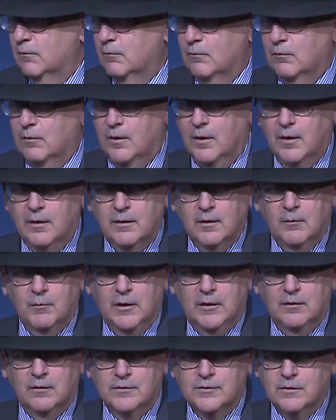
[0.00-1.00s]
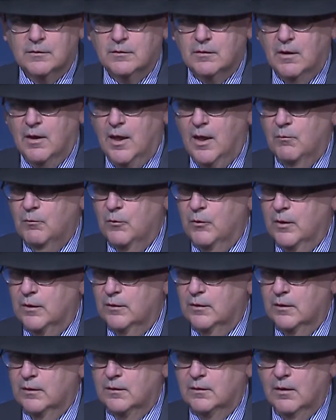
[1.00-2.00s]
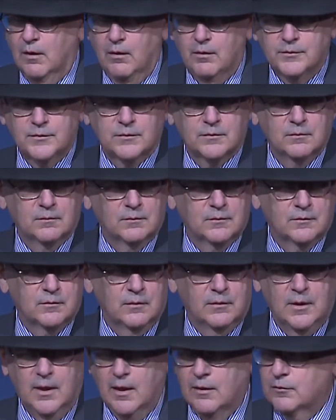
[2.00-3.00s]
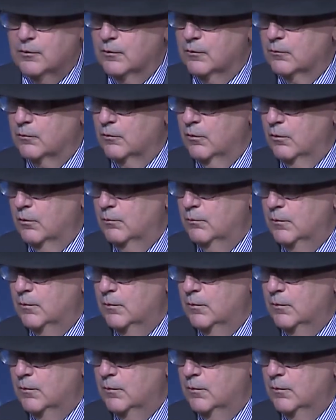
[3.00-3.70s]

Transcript: right? I mean, there's a time when the adults should enter the room.